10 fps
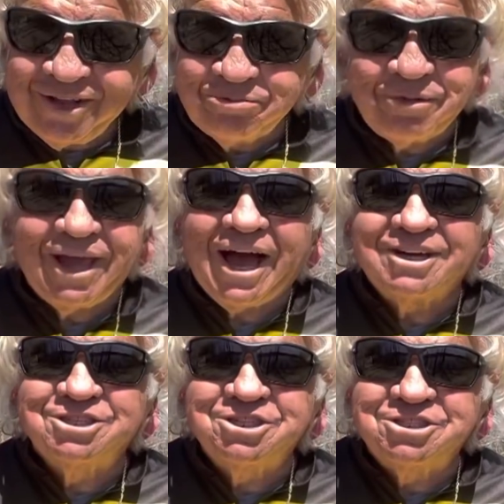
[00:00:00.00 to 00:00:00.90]
may I
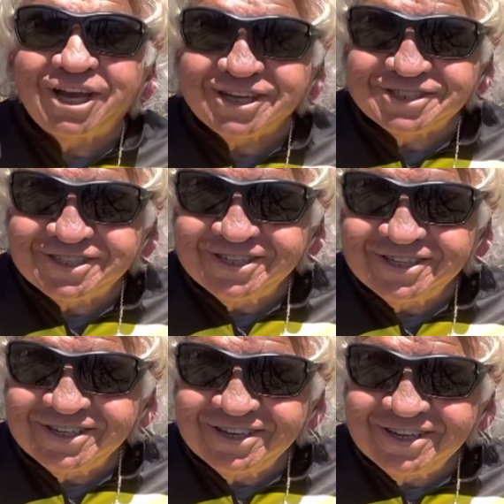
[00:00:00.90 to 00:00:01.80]
suggest
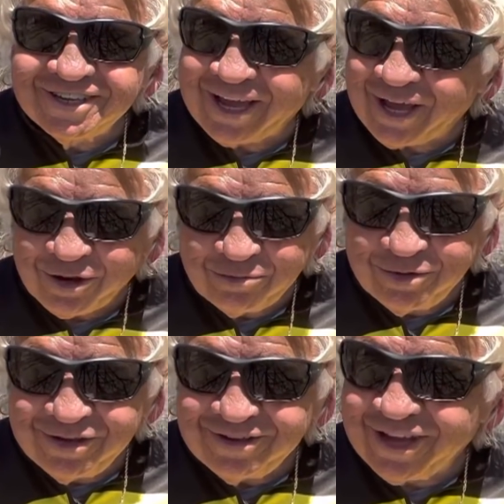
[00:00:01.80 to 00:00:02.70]
Caleb
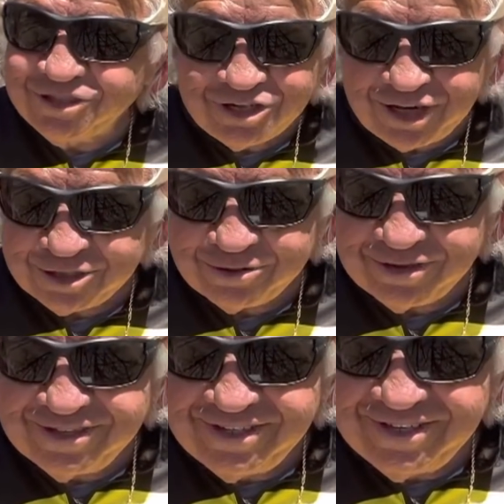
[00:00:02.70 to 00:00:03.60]
and Joshua.
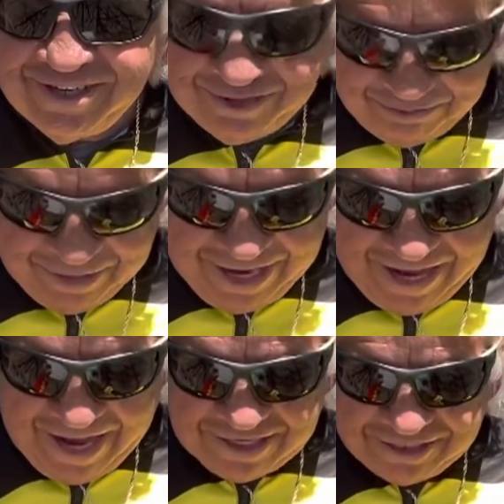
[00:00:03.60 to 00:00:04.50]
May
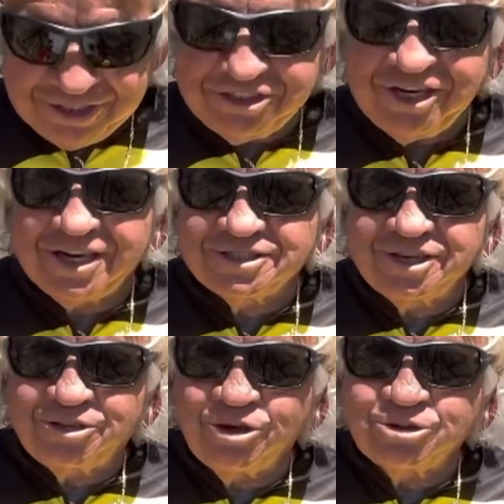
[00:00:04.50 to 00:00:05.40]
I suggest
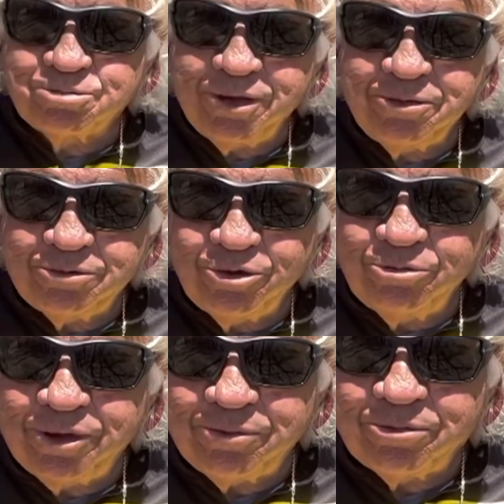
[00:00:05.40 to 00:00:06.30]
that those two
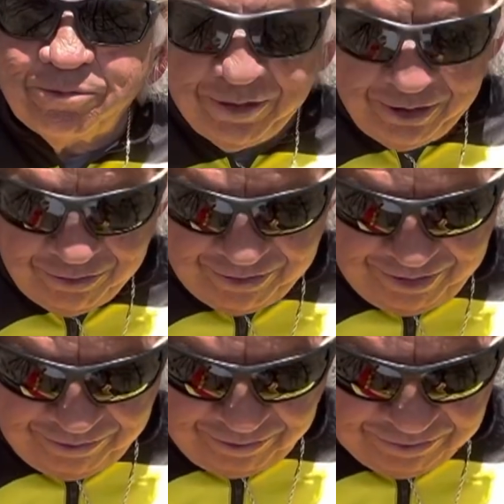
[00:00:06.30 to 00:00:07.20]
people be your
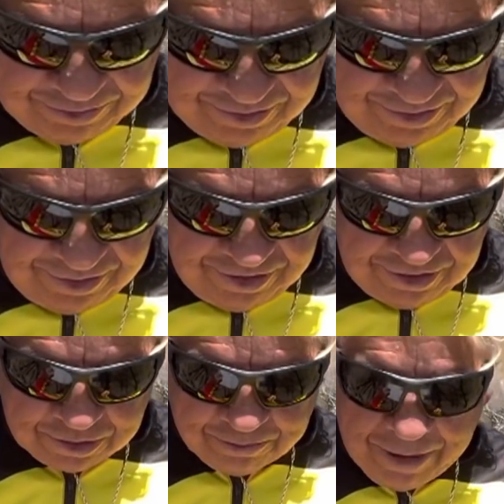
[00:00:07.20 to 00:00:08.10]
heroes.
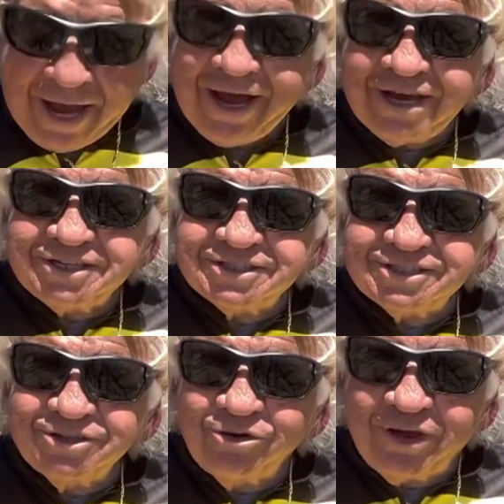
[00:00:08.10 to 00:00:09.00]

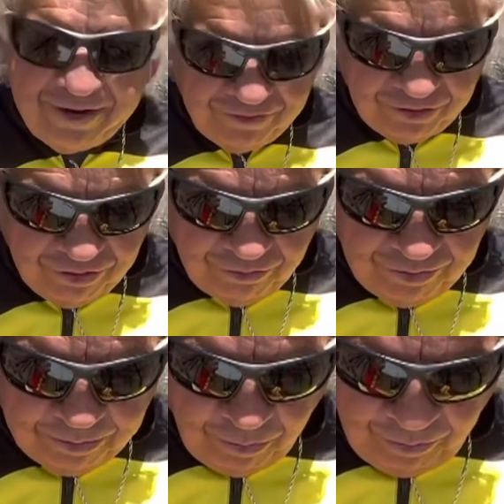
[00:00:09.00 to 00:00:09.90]
Spies who gave a good
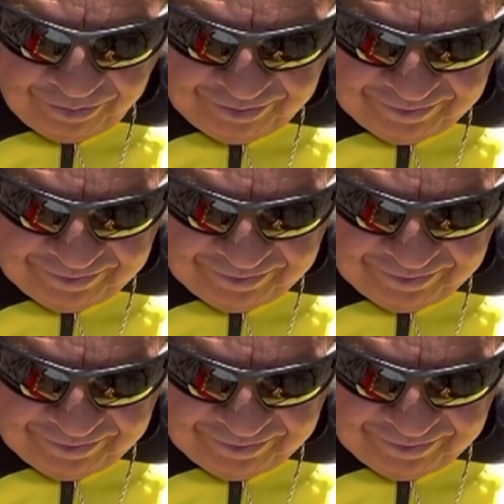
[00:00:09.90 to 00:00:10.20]
report